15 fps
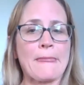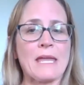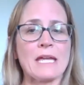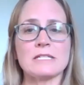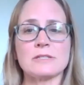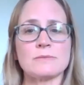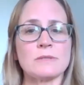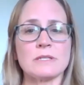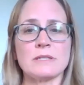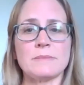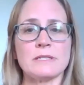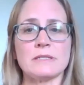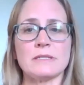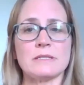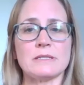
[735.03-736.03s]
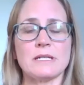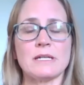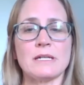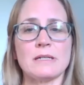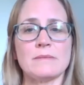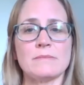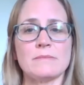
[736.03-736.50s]
It's really been
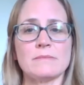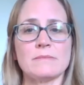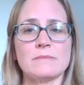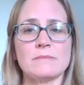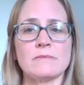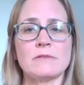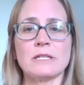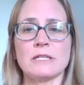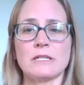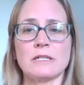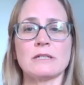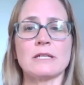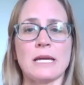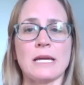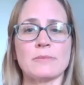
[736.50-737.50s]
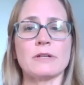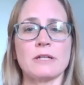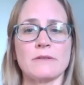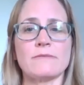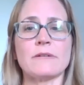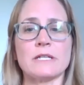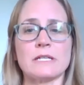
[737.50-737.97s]
really
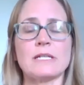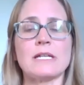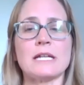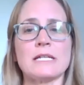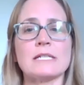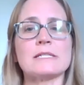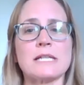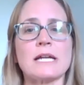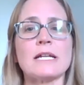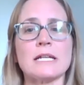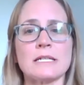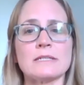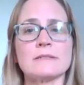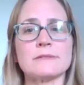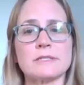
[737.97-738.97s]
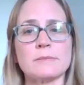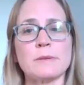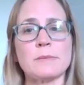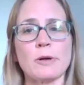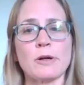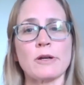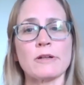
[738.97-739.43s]
collaborative and exciting to be
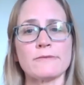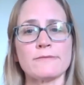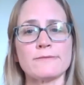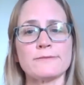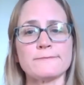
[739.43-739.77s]
part of.